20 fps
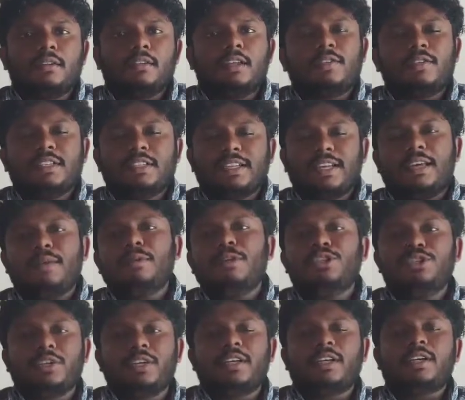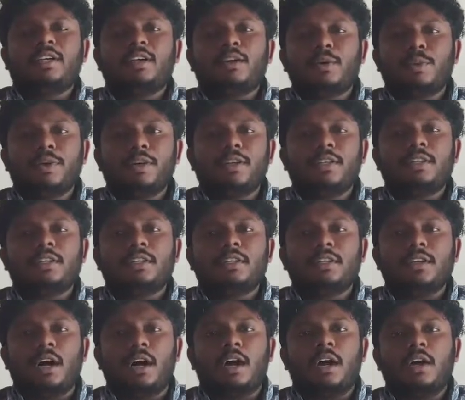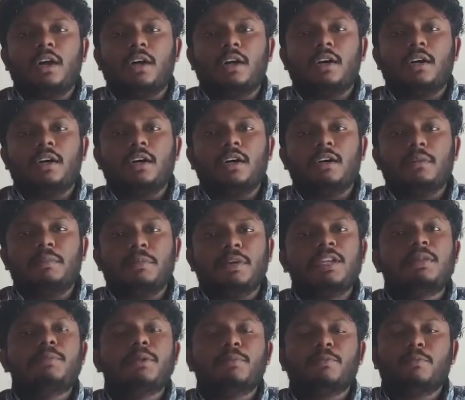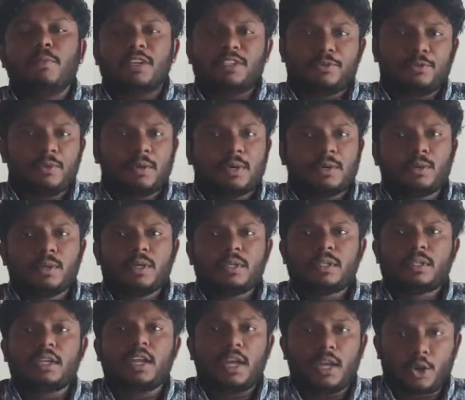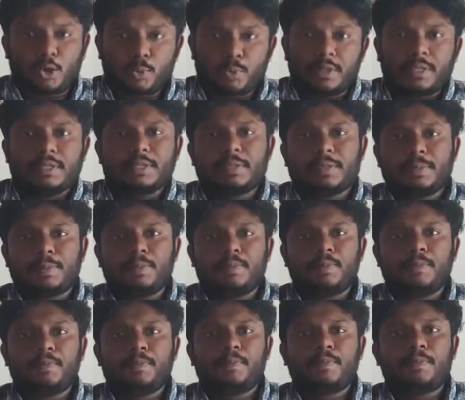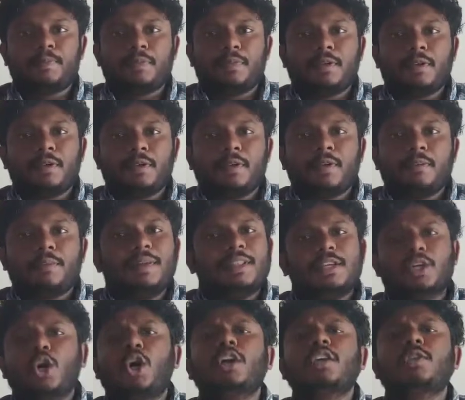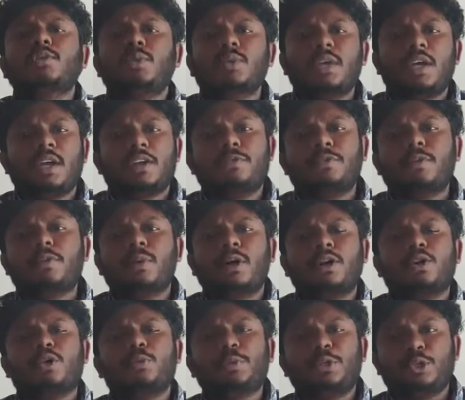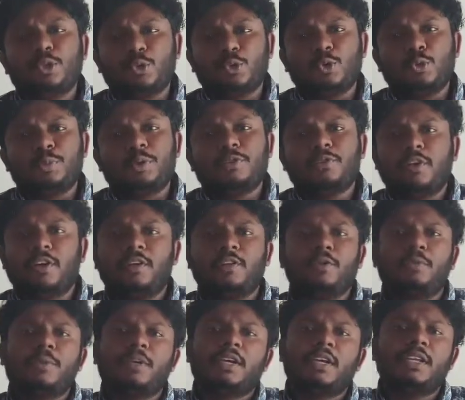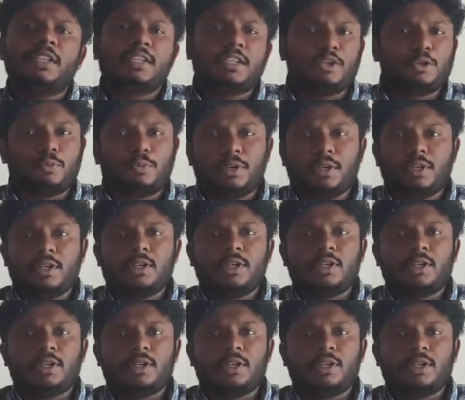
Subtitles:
There was a time in Sri Lanka where the minimum bus fare was 9 rupees, but the coins we had were 1 rupee, 2 rupee, 5 rupee and 10 rupee.